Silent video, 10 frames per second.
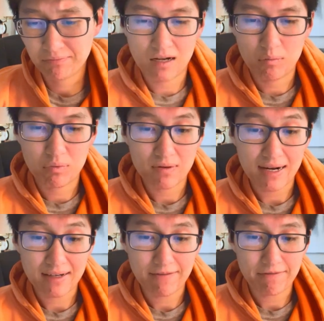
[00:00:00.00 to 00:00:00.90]
A
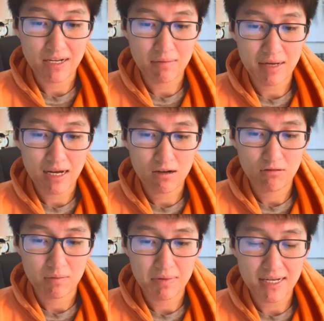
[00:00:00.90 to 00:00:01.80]
pregnant female
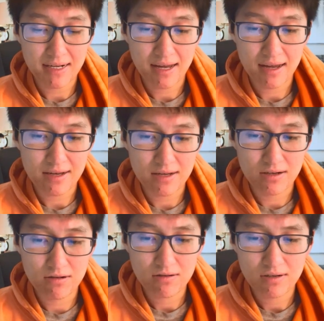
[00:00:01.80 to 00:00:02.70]
with
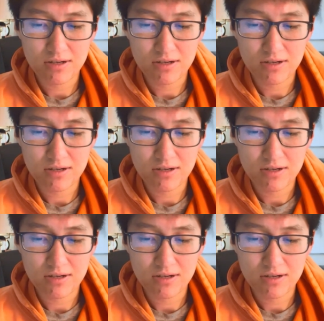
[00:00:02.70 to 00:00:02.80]
PKU